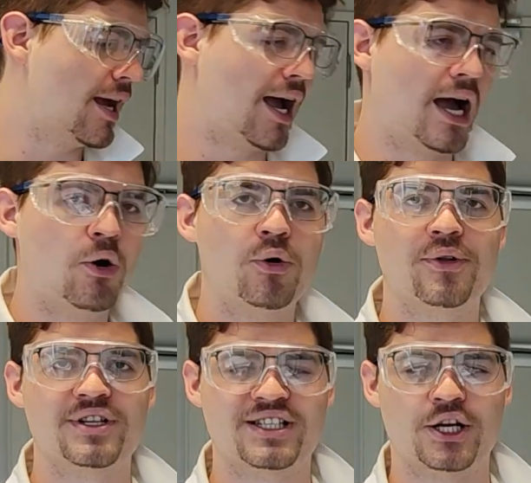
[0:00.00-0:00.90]
how
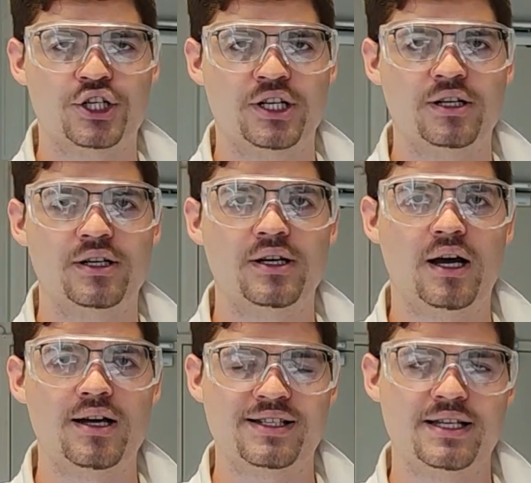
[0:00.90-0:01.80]
such a
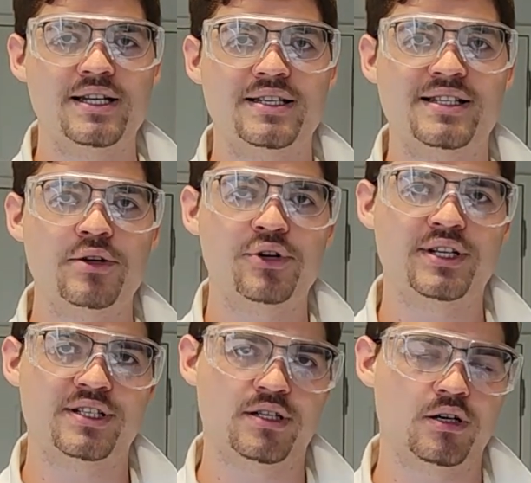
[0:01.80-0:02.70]
RC
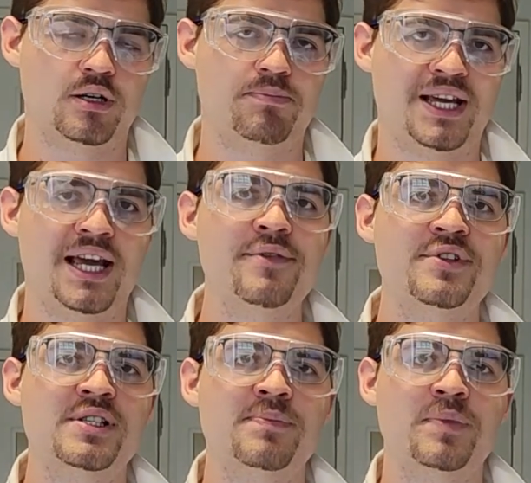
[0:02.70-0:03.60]
series circuit
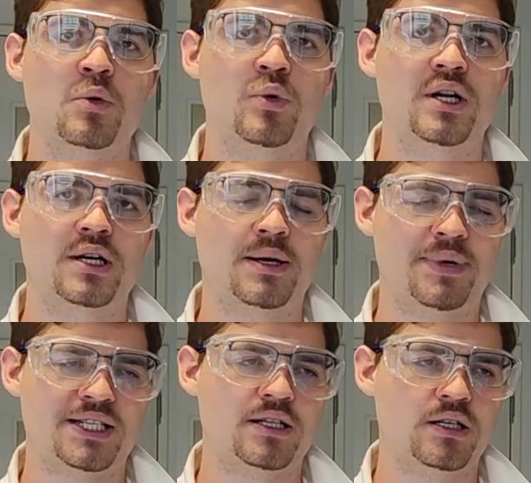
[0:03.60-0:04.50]
behaves when a
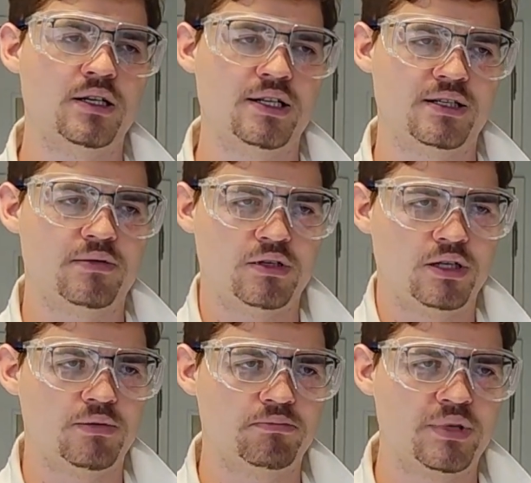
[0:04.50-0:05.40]
capacitor is
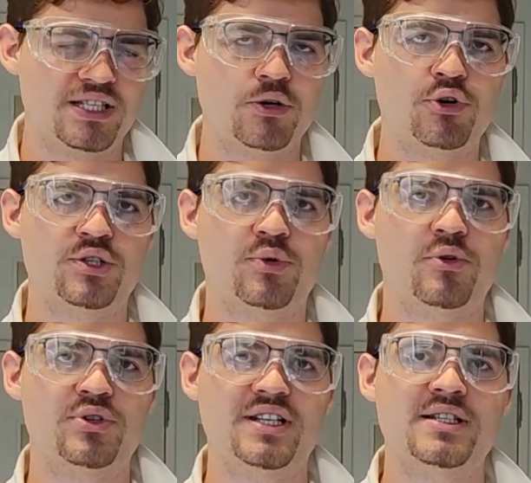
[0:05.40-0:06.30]
um, in series with a
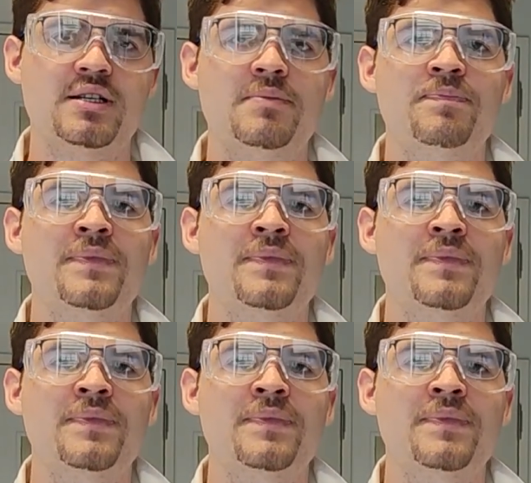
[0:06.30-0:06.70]
resistor